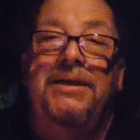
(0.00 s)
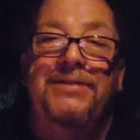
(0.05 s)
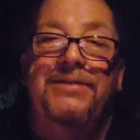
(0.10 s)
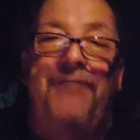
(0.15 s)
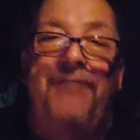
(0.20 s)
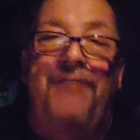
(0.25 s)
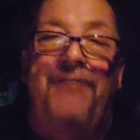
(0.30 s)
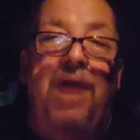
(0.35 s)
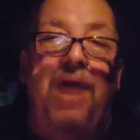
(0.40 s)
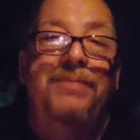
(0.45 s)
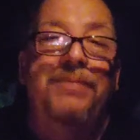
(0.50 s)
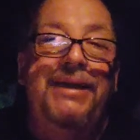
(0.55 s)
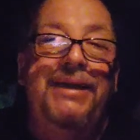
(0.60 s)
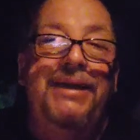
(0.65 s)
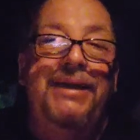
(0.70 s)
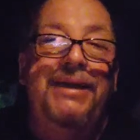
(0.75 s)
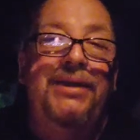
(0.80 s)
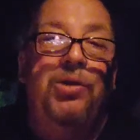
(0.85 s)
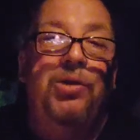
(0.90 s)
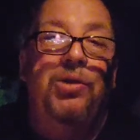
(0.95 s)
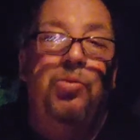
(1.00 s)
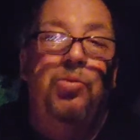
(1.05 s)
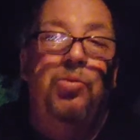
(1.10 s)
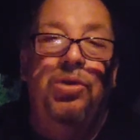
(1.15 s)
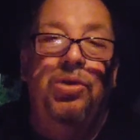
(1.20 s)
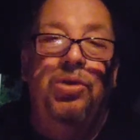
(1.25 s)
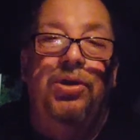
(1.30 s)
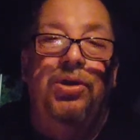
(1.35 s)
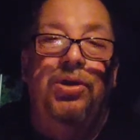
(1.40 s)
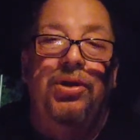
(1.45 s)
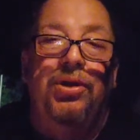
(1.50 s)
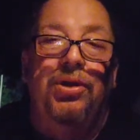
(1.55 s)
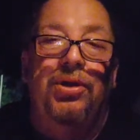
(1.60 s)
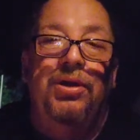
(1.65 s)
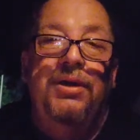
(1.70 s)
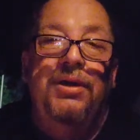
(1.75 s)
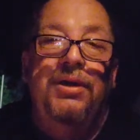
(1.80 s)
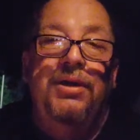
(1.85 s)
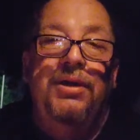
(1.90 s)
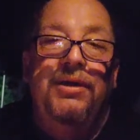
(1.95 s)
of how many there were
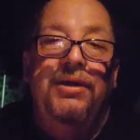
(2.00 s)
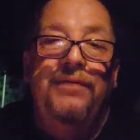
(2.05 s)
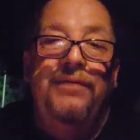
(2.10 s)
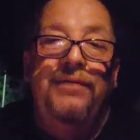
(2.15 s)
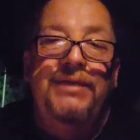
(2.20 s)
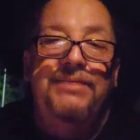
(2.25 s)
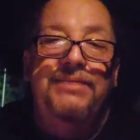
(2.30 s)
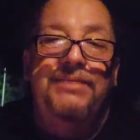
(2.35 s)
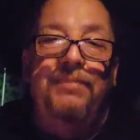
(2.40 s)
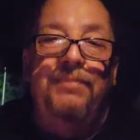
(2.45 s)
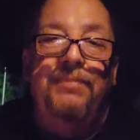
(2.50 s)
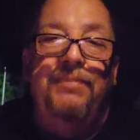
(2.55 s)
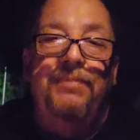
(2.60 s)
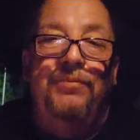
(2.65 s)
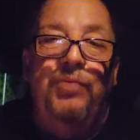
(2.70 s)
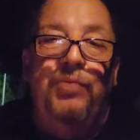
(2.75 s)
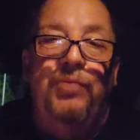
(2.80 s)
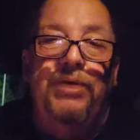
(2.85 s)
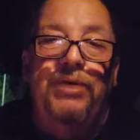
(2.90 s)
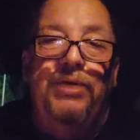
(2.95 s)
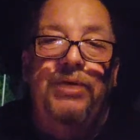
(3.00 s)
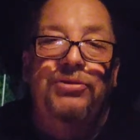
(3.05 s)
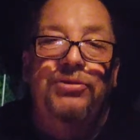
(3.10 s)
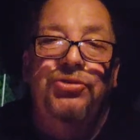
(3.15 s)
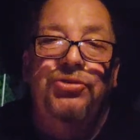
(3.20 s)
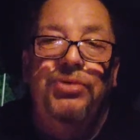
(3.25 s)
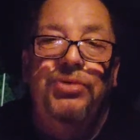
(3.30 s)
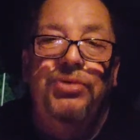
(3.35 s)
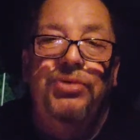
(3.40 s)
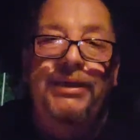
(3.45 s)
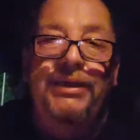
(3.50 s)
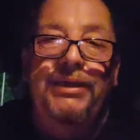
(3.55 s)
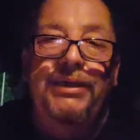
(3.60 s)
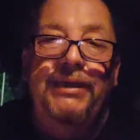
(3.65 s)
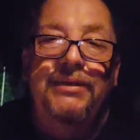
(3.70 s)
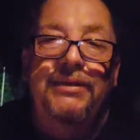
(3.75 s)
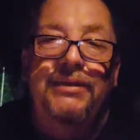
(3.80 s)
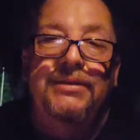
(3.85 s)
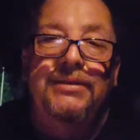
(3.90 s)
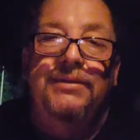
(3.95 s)
of these weird
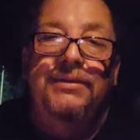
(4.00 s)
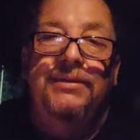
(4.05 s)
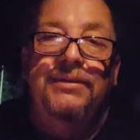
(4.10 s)
trees.